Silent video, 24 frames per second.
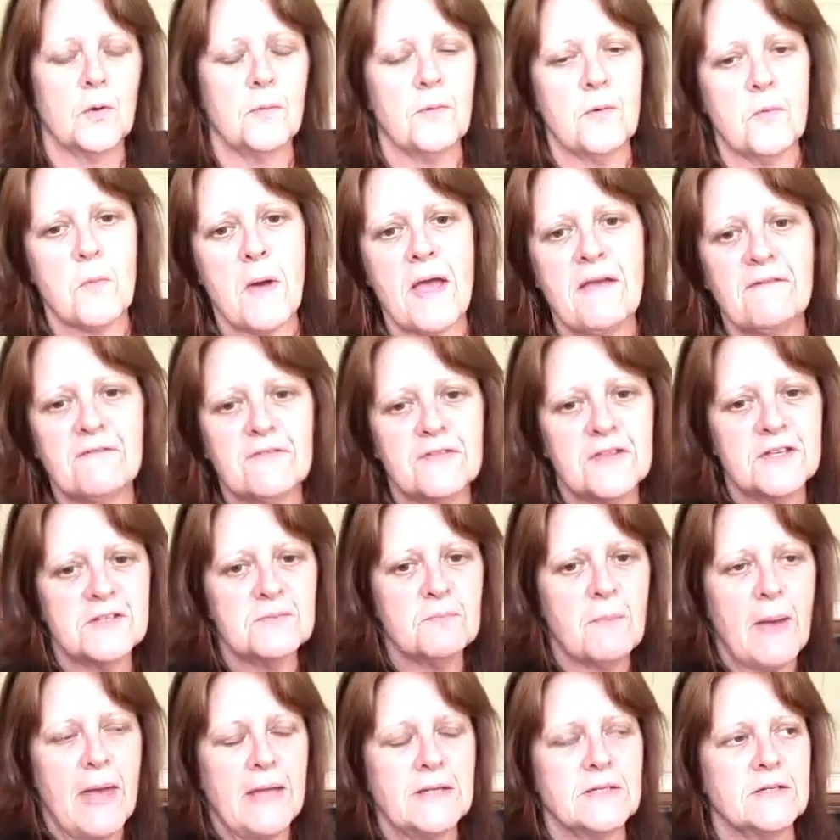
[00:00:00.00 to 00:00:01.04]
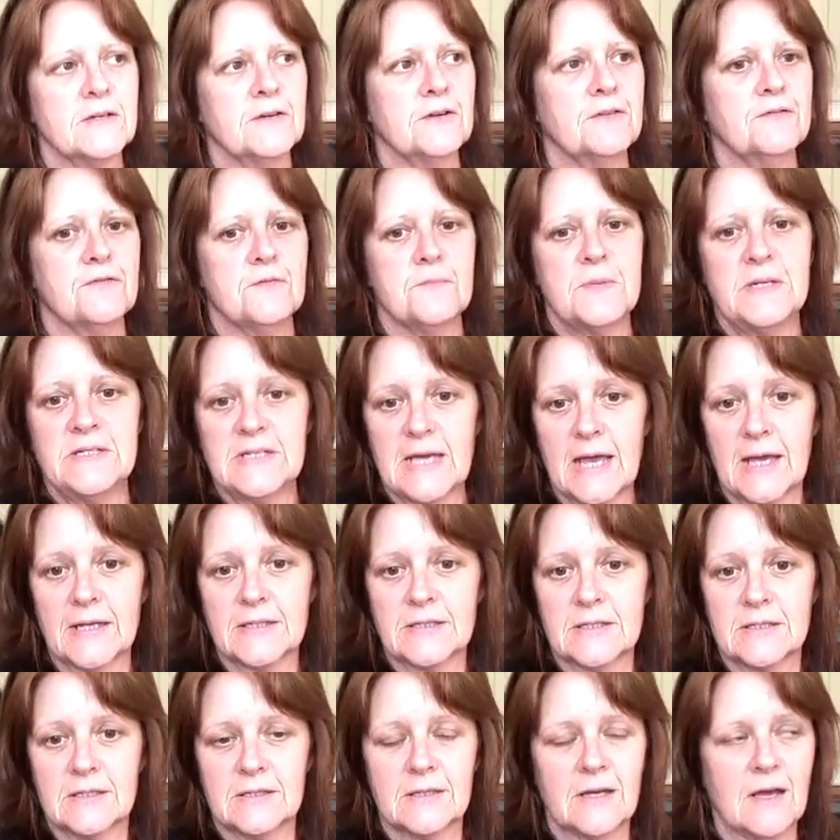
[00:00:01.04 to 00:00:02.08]
We've been waiting for this bed for my
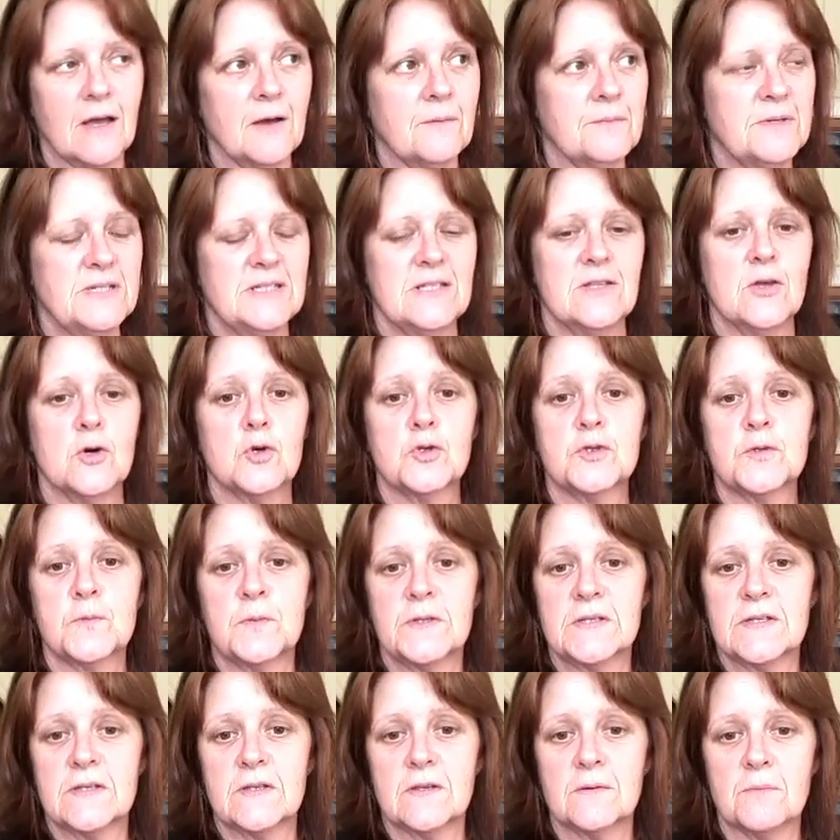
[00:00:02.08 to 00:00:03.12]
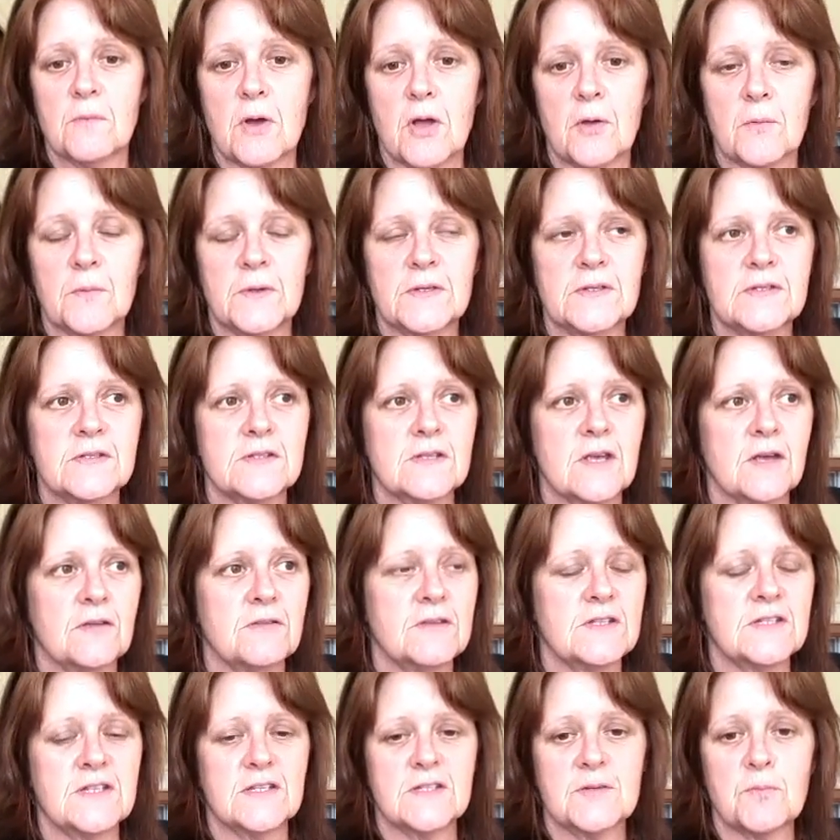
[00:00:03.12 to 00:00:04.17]
dad. He's in the hospice at the moment, so
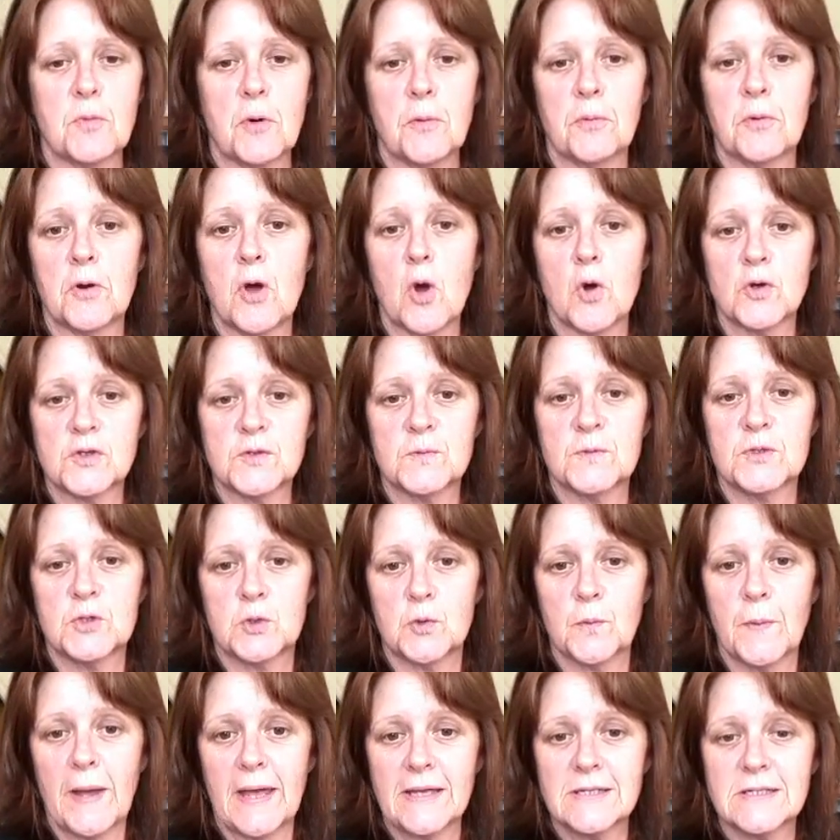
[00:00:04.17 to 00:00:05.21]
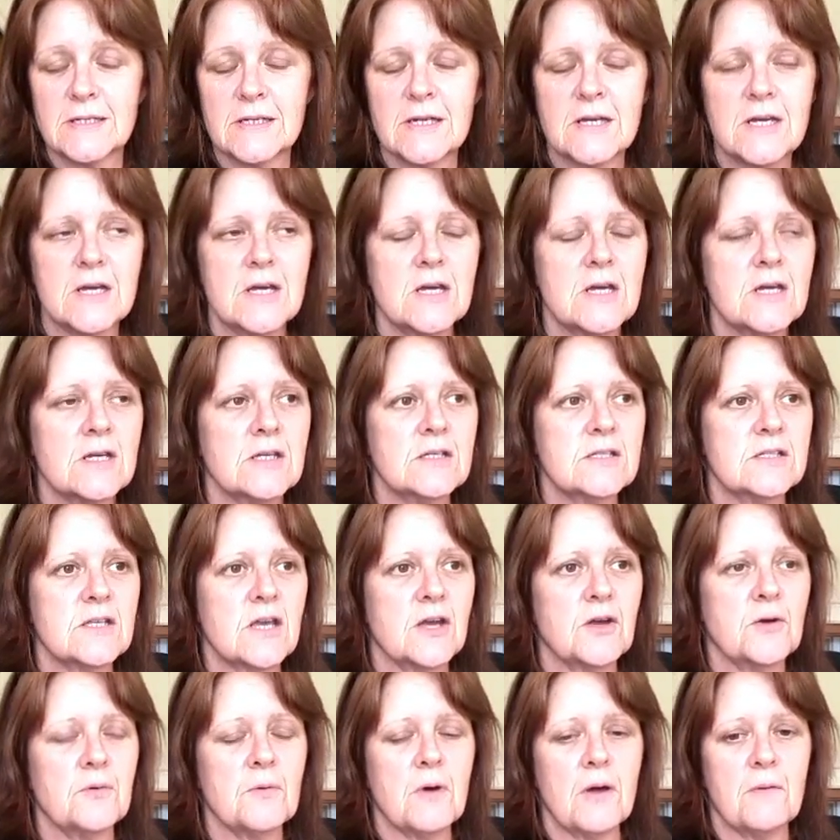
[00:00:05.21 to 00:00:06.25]
this is a proper hospital bed.
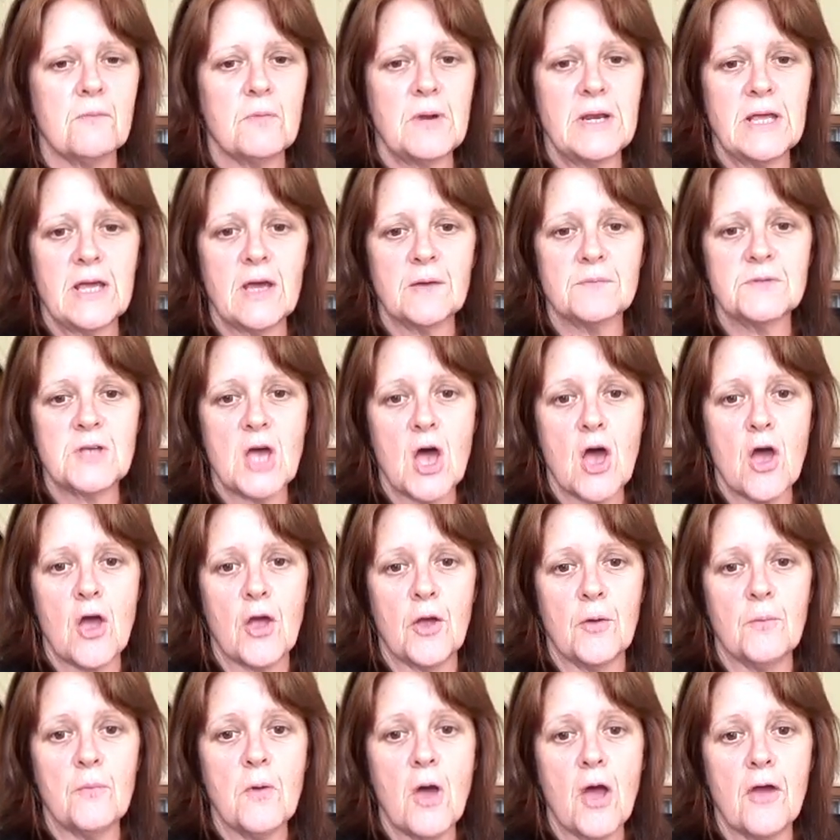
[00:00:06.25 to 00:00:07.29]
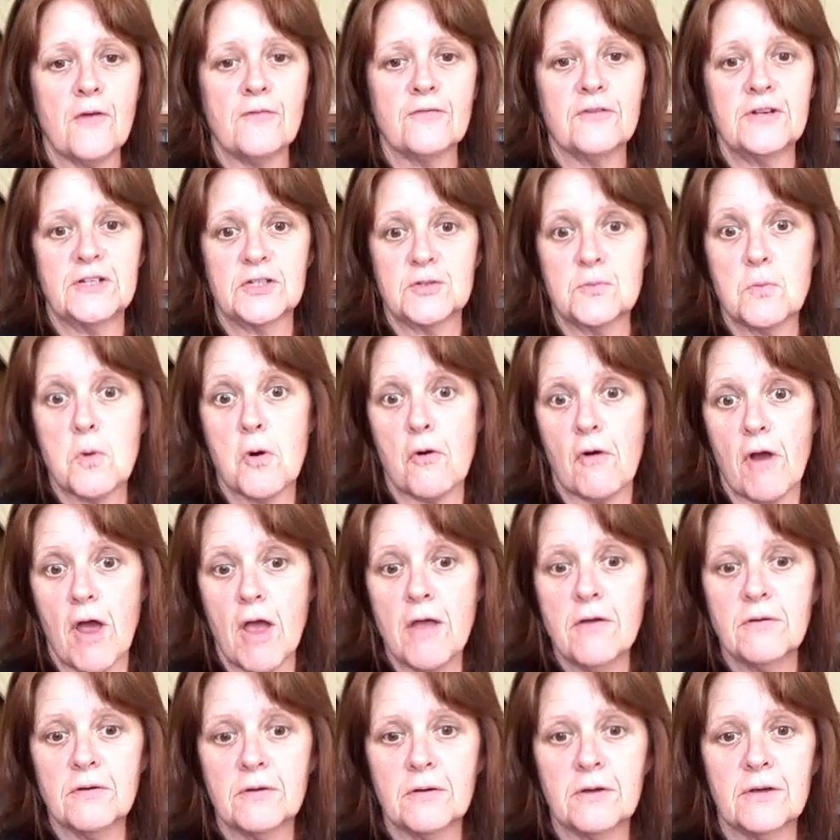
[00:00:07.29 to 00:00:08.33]
So when he comes home, hopefully
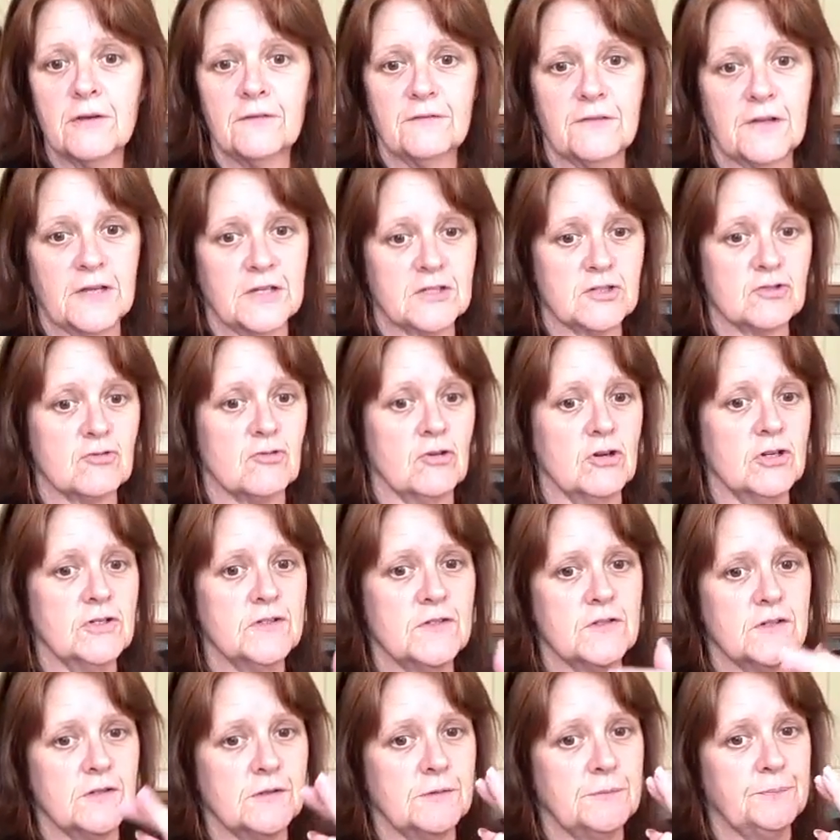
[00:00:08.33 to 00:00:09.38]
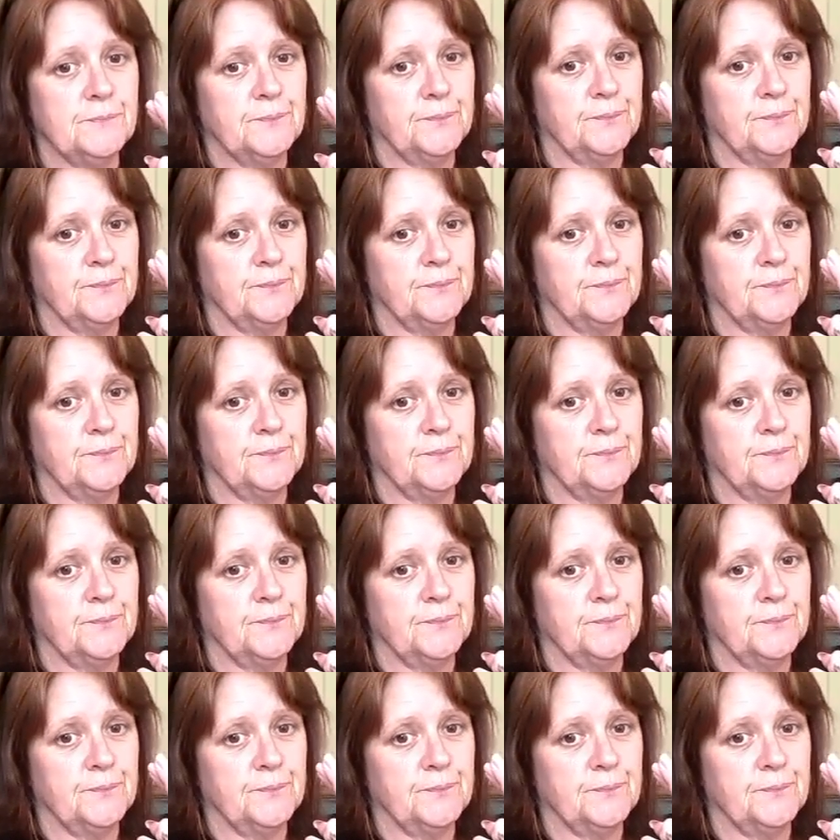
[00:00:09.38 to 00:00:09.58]
tomorrow, fingers crossed,